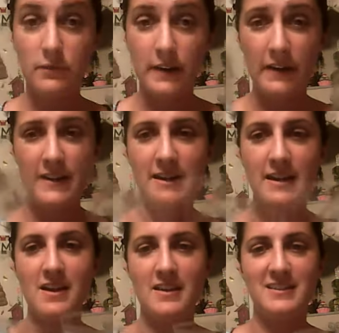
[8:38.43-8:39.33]
Very
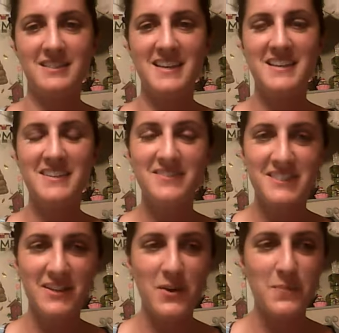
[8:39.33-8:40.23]
nice. Thank you
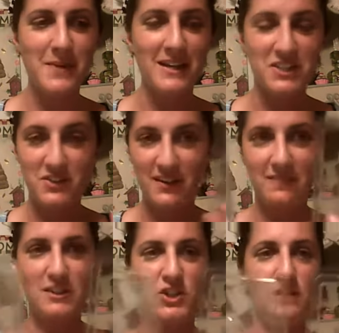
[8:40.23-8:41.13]
so much. So I'm going
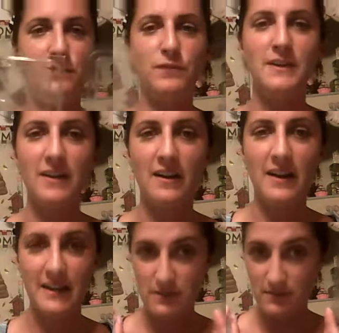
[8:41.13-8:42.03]
to have to try to figure out
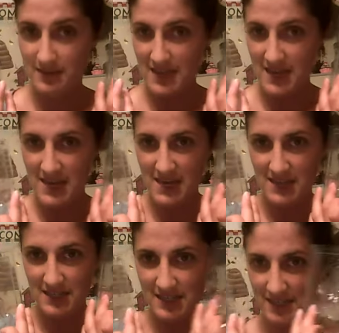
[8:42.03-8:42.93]
how to use
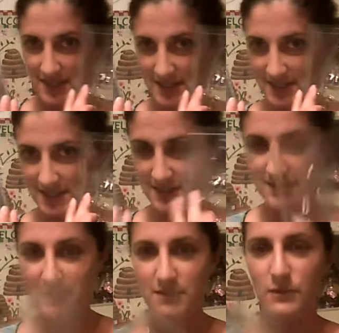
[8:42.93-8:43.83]
this
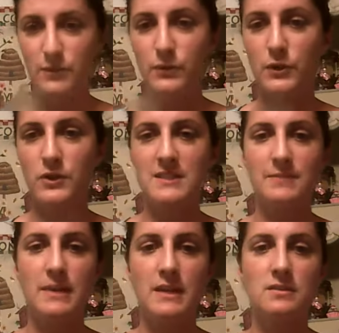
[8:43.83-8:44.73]
for
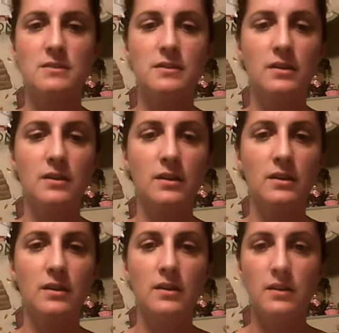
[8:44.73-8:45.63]
Christmas.
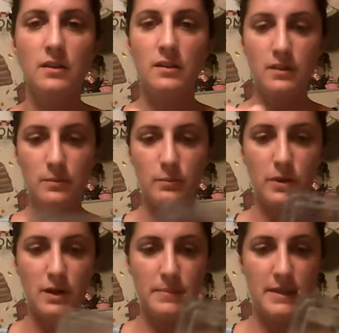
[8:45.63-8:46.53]
And
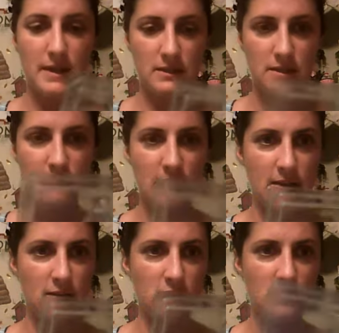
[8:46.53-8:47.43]
pop that
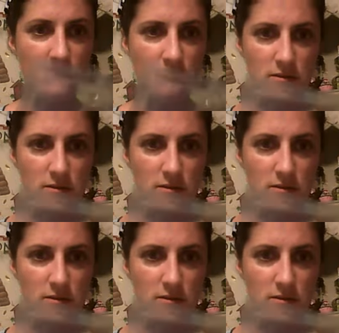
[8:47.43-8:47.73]
together.